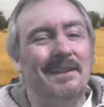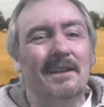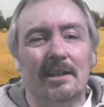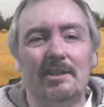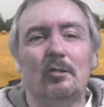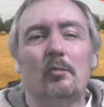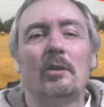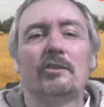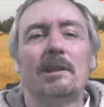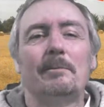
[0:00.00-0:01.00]
You're one
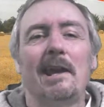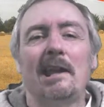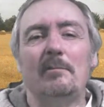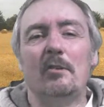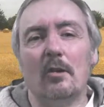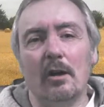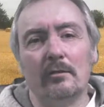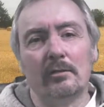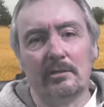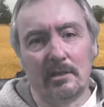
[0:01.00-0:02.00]
step ahead of me, Ryan,
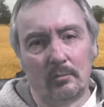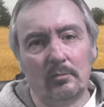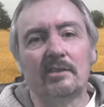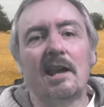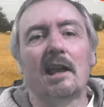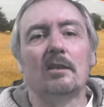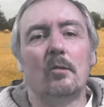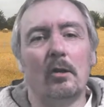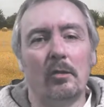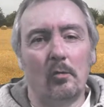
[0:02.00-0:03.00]
because that's exactly
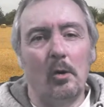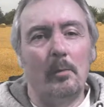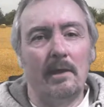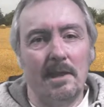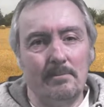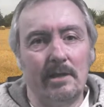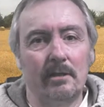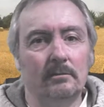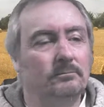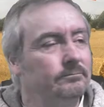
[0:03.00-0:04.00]
what I thought about that meadow.
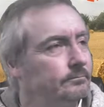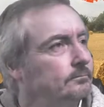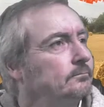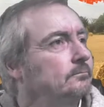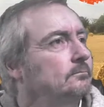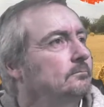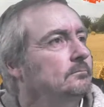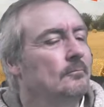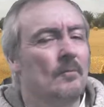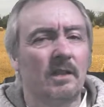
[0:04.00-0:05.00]

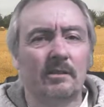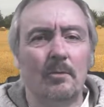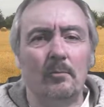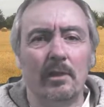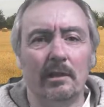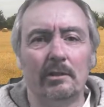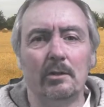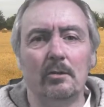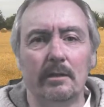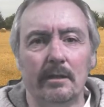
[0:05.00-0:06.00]
It's the one with a
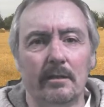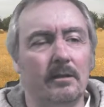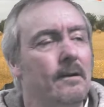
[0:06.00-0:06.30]
lagoon in it.